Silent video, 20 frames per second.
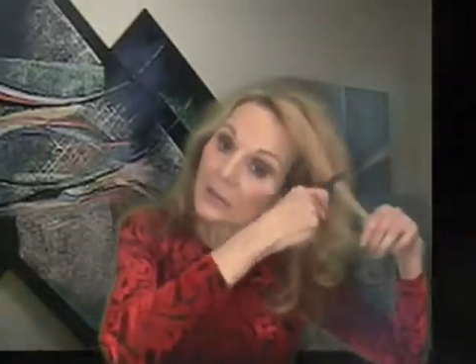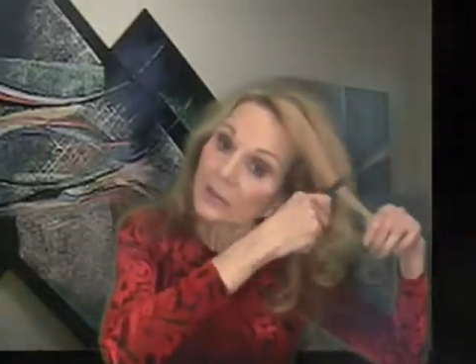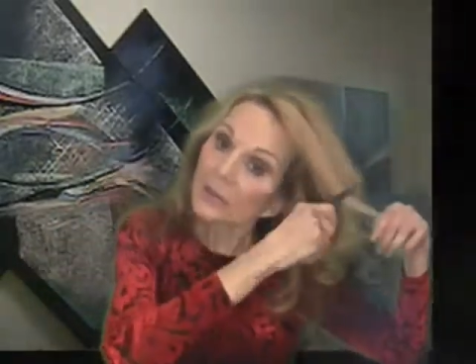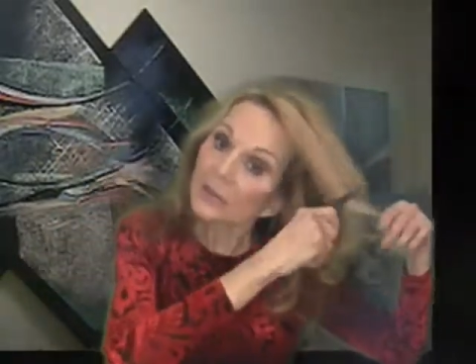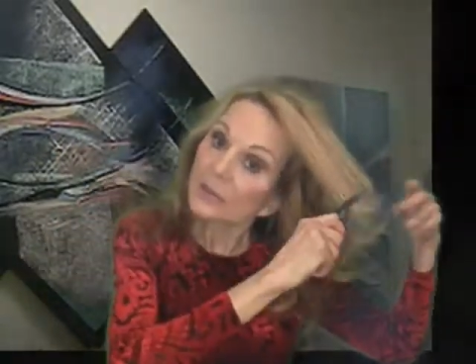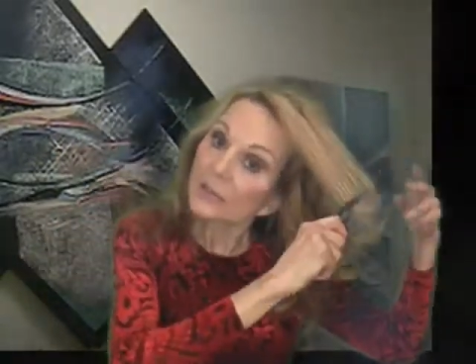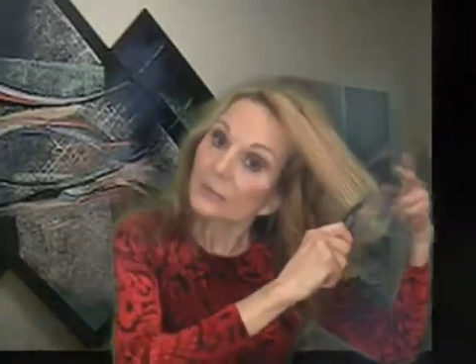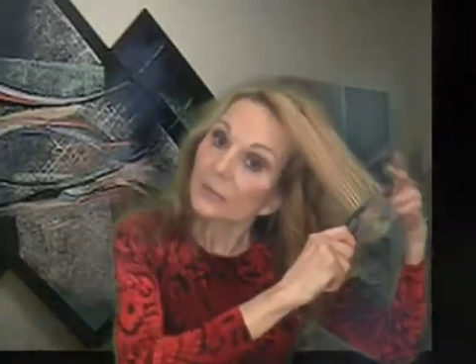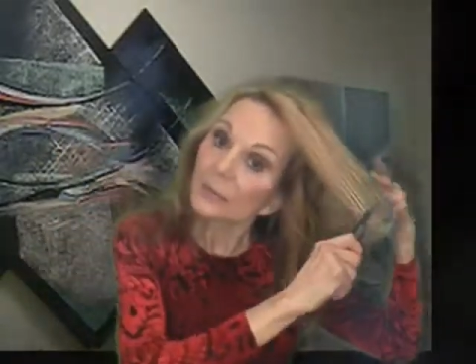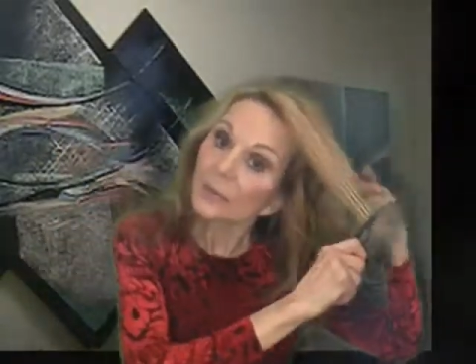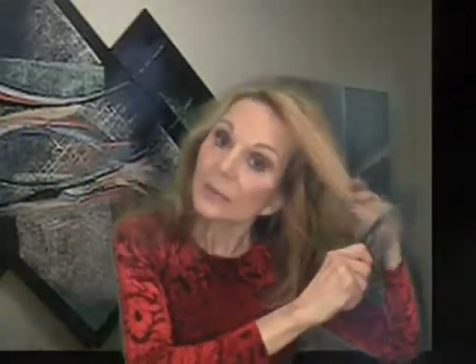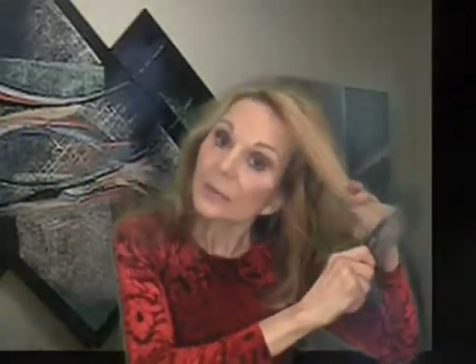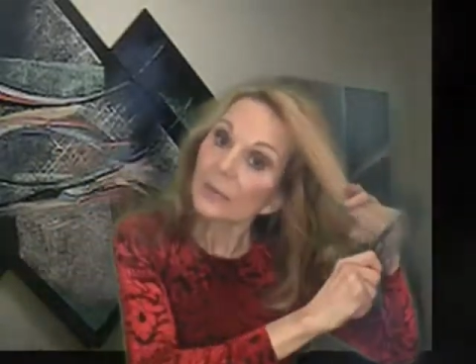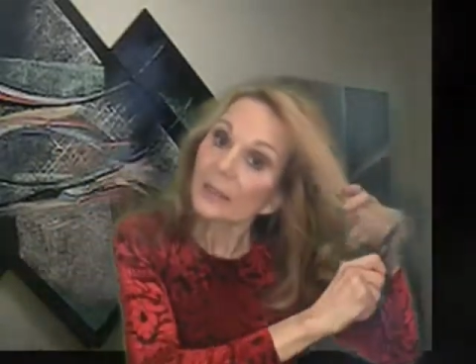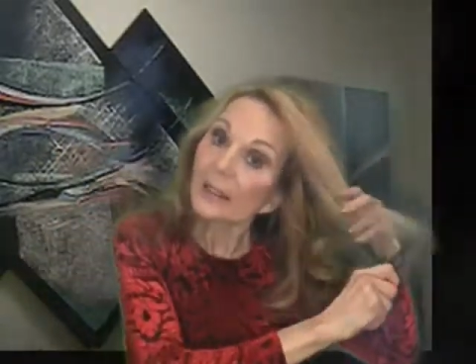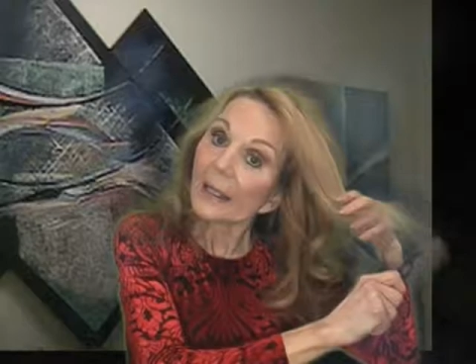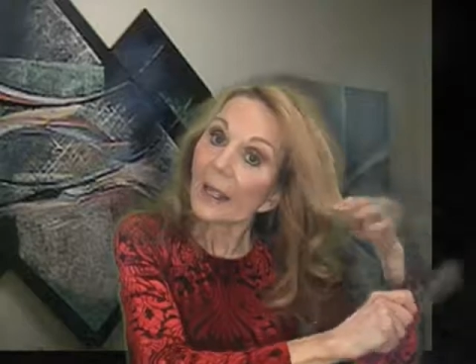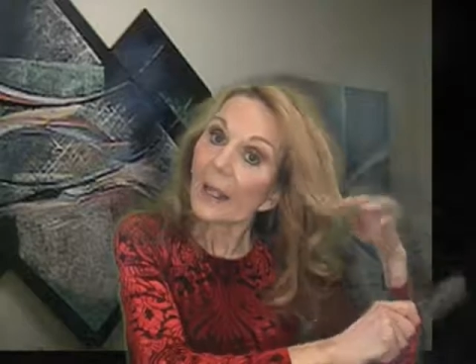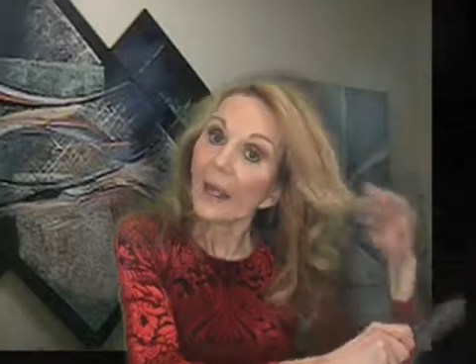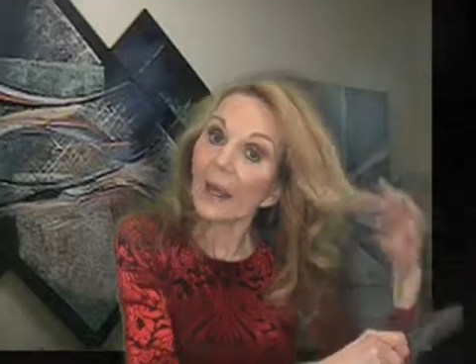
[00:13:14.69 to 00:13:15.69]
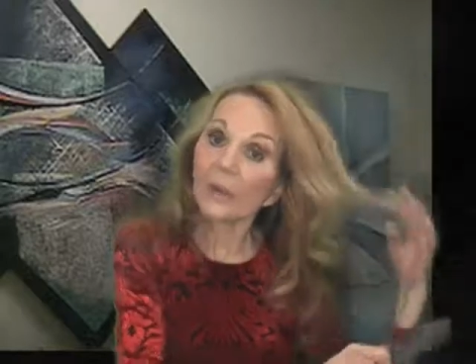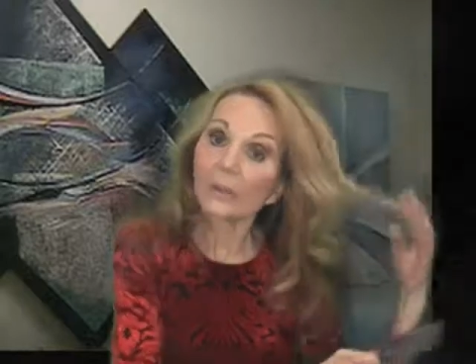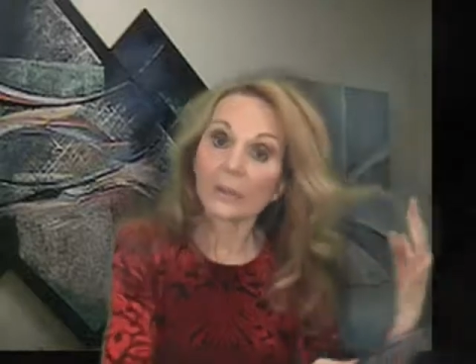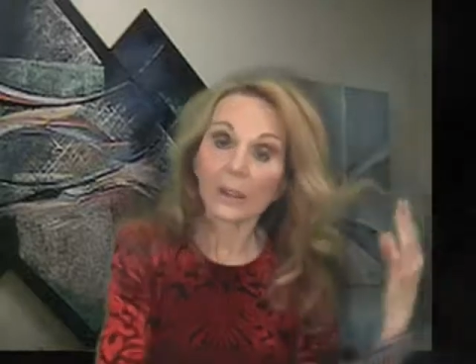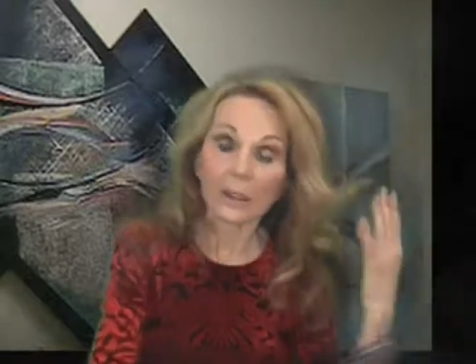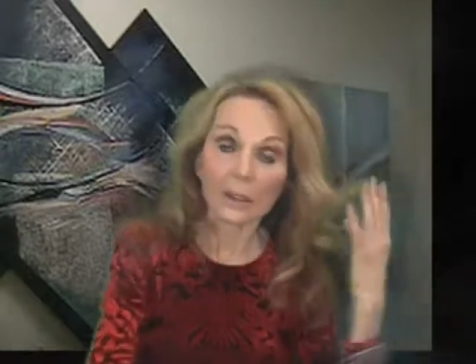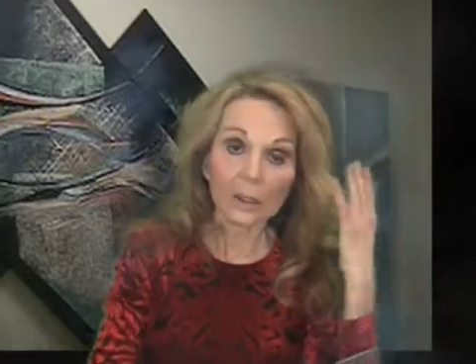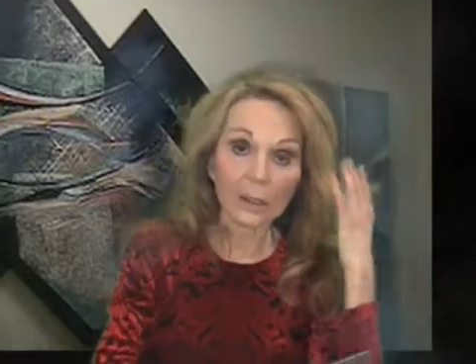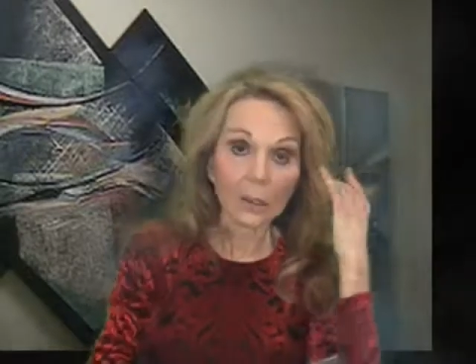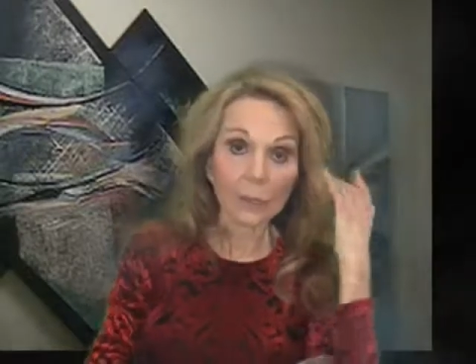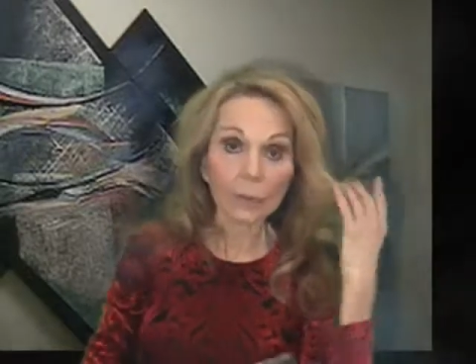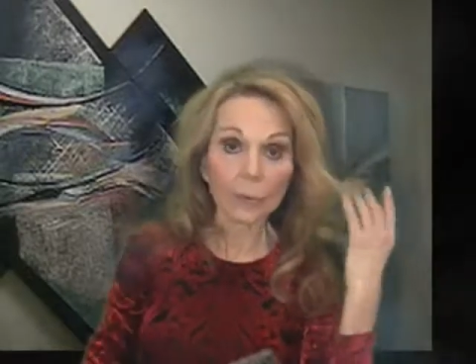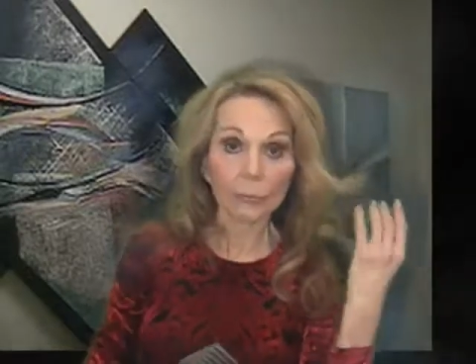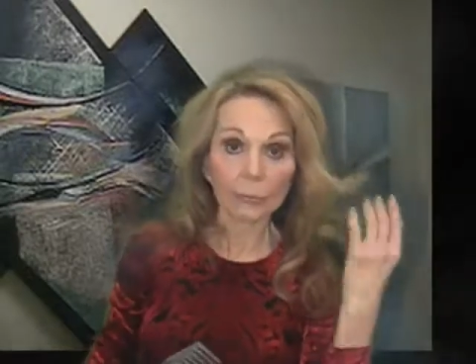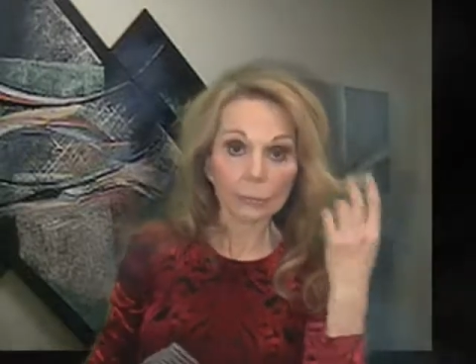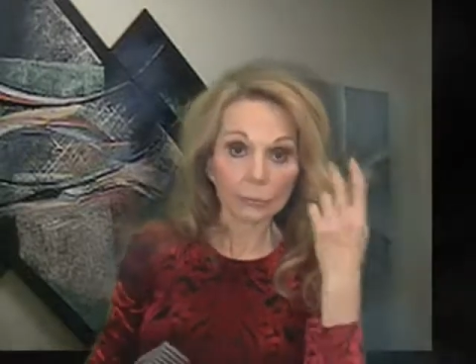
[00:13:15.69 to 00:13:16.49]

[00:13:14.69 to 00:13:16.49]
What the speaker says: smooth it out here,